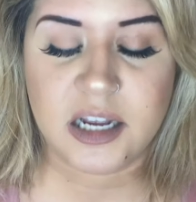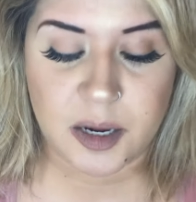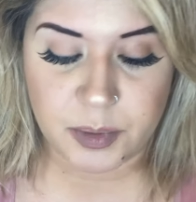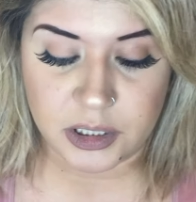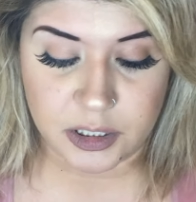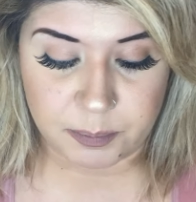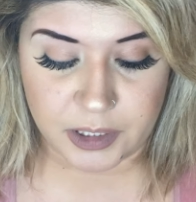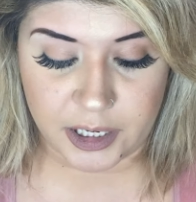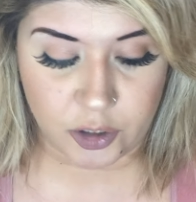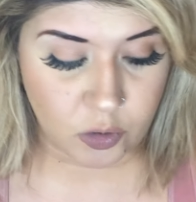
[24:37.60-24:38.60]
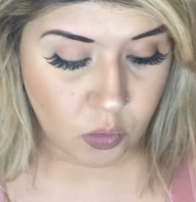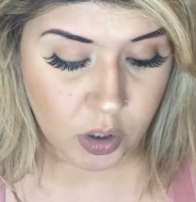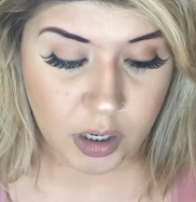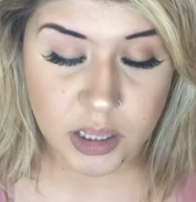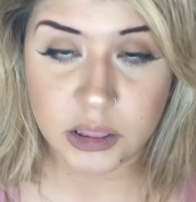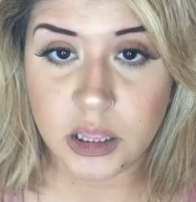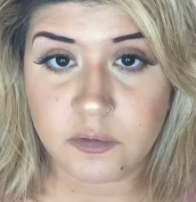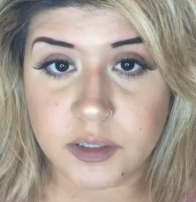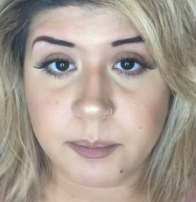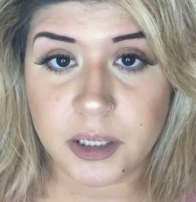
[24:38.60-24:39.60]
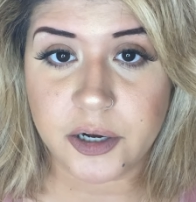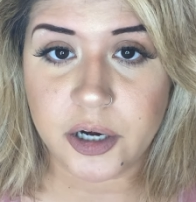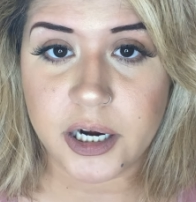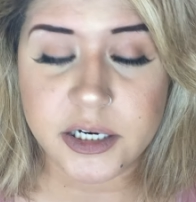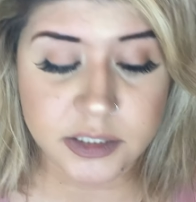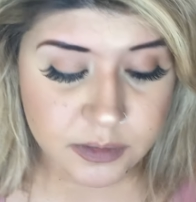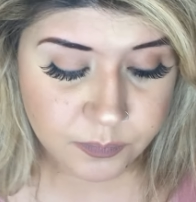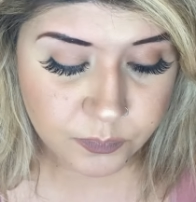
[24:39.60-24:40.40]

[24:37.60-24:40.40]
I'm a lip liner whore. I love lip liner, guys.